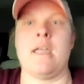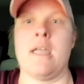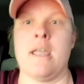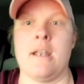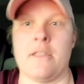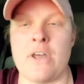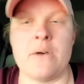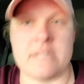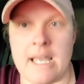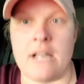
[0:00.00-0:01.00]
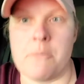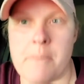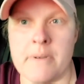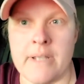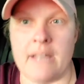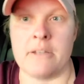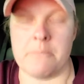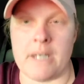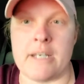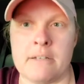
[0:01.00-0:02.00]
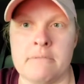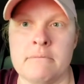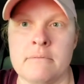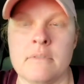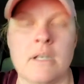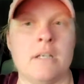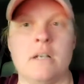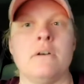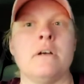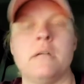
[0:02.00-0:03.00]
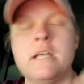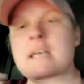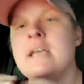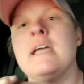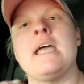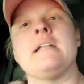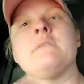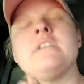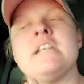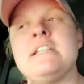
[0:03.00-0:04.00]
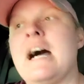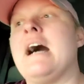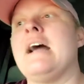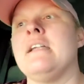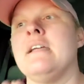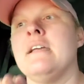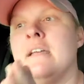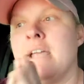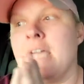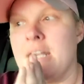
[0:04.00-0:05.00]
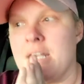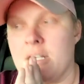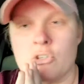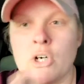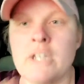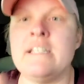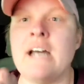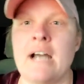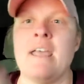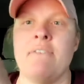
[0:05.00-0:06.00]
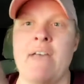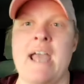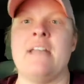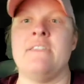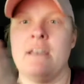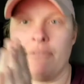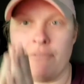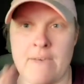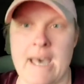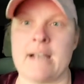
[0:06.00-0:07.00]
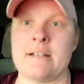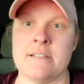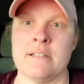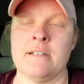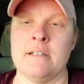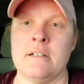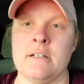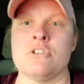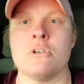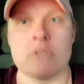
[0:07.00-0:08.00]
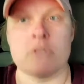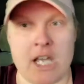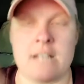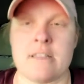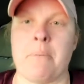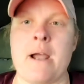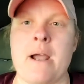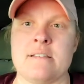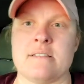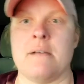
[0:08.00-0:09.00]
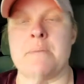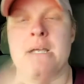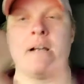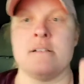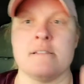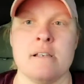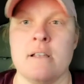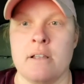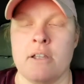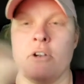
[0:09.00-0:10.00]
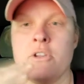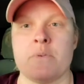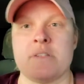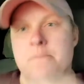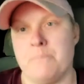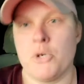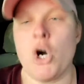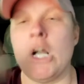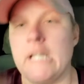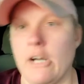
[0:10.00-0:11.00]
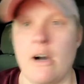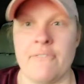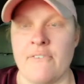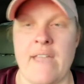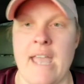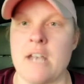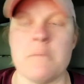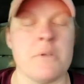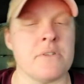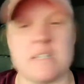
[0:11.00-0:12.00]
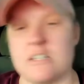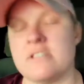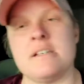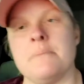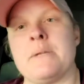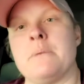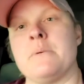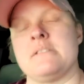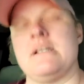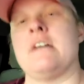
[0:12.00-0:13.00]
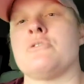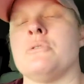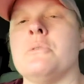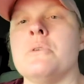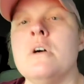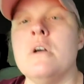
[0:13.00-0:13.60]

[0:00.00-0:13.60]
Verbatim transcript: in a thousand gallon gallon bucket. You know, it, it did not and it could not have had the effect to jack the prices up because you know there was this calling off of animals it just simply was not true